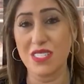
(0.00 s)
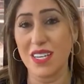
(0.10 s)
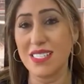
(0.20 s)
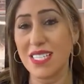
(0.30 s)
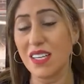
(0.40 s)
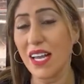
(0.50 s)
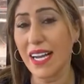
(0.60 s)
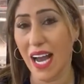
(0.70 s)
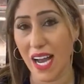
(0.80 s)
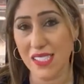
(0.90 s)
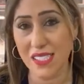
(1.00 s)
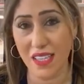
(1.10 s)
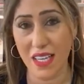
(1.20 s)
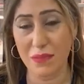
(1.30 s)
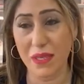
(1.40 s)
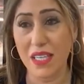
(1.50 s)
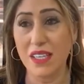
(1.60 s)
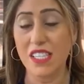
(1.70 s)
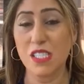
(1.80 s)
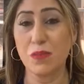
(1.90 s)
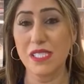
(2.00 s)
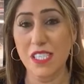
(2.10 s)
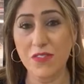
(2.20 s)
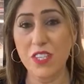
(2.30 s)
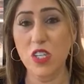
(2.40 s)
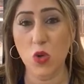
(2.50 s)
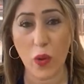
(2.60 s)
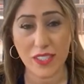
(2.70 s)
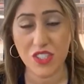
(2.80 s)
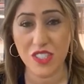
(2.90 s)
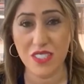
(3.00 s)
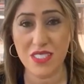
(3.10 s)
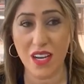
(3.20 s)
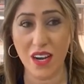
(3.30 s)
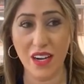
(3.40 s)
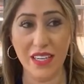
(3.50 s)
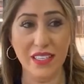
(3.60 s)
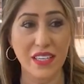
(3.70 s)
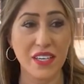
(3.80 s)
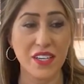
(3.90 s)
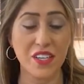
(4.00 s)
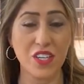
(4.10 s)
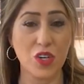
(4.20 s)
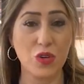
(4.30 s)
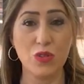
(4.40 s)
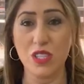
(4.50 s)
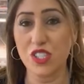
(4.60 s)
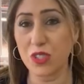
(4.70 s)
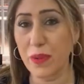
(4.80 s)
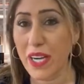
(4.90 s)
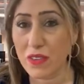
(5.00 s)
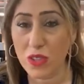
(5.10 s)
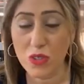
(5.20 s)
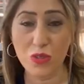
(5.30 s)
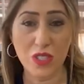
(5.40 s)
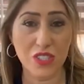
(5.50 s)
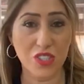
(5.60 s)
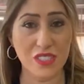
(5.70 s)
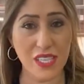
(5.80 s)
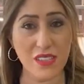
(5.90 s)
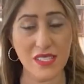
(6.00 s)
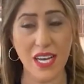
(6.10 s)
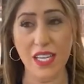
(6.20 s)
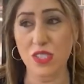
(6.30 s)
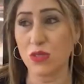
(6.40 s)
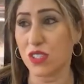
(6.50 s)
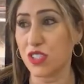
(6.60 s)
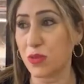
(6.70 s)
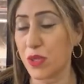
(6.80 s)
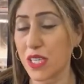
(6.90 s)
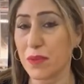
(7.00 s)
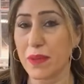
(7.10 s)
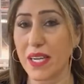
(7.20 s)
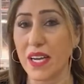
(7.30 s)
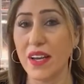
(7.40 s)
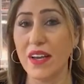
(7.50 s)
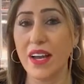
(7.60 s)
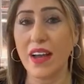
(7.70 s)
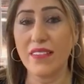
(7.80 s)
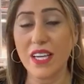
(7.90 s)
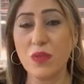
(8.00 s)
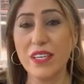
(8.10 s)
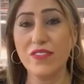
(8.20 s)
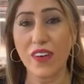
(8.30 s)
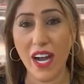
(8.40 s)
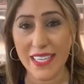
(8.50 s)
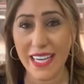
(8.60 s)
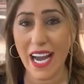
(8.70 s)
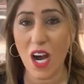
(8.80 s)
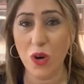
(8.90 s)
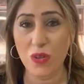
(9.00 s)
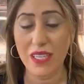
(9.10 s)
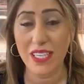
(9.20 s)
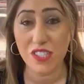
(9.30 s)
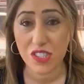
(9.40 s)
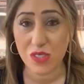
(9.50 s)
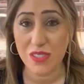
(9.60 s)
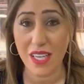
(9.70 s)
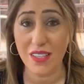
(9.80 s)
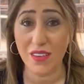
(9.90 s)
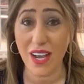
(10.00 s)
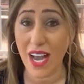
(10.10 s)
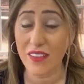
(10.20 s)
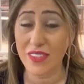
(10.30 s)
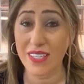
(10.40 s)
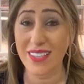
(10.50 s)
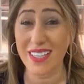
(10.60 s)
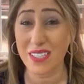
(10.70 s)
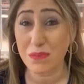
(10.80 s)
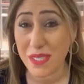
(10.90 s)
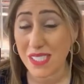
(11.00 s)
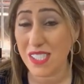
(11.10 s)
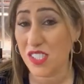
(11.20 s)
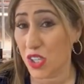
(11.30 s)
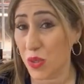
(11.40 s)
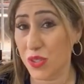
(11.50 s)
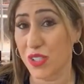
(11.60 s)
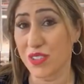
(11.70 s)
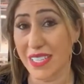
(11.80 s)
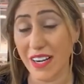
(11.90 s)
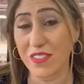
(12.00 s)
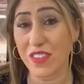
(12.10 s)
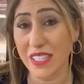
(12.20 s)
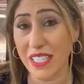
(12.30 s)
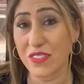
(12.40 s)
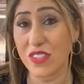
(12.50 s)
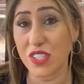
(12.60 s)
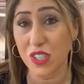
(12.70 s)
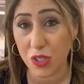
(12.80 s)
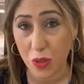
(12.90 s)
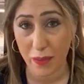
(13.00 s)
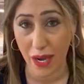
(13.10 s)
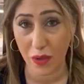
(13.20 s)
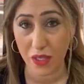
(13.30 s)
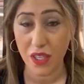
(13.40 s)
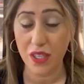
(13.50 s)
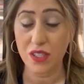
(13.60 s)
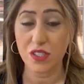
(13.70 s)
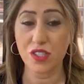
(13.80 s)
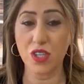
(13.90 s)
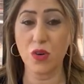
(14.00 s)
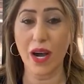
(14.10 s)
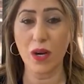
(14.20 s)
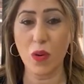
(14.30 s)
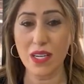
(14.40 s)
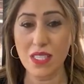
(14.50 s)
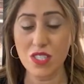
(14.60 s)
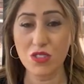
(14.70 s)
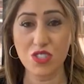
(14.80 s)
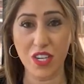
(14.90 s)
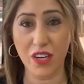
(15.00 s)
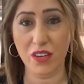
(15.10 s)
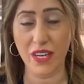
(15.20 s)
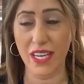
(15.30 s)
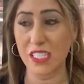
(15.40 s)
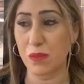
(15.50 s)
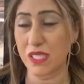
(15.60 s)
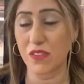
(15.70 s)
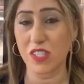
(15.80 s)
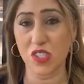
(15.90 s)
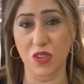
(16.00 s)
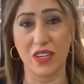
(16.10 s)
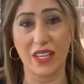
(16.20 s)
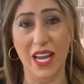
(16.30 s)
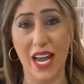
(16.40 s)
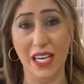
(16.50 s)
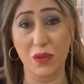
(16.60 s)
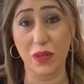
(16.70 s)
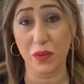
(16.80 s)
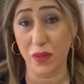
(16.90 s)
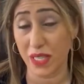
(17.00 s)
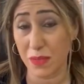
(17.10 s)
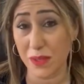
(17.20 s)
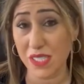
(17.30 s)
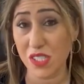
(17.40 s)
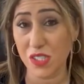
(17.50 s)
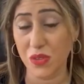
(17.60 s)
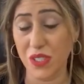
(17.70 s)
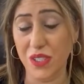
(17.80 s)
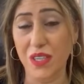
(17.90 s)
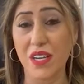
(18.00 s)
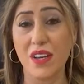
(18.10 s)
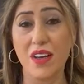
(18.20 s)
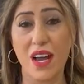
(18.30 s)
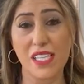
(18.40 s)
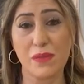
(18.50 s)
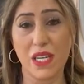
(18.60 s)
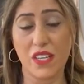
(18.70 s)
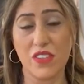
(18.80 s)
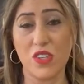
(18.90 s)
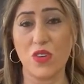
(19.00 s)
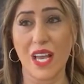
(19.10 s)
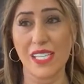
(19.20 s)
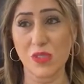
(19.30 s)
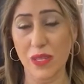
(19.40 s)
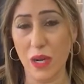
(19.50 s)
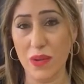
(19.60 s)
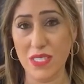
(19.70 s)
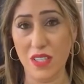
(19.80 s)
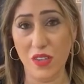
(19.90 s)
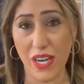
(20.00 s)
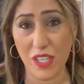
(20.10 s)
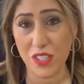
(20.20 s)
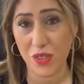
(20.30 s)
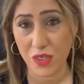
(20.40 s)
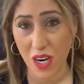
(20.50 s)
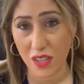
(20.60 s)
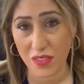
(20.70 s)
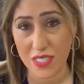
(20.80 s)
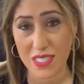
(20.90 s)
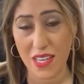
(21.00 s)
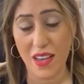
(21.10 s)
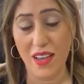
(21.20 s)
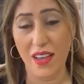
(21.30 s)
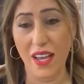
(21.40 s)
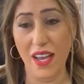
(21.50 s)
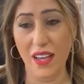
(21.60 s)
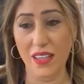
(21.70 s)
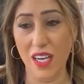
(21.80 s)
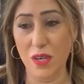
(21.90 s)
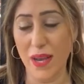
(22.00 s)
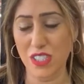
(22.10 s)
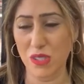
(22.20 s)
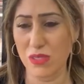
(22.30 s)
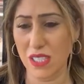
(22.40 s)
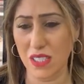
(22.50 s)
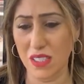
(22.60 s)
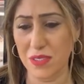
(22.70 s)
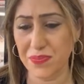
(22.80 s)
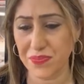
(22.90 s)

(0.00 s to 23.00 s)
until I ask them specific questions on, who does your payroll, who does your sales tax, who does your bookkeeping, and then we find out issues that they're having that the business owner never even knew about. So I wanted to share a specific story that I had with a business owner. As many of you know, last week I went to the Grant Cardone conference, and actually it was like I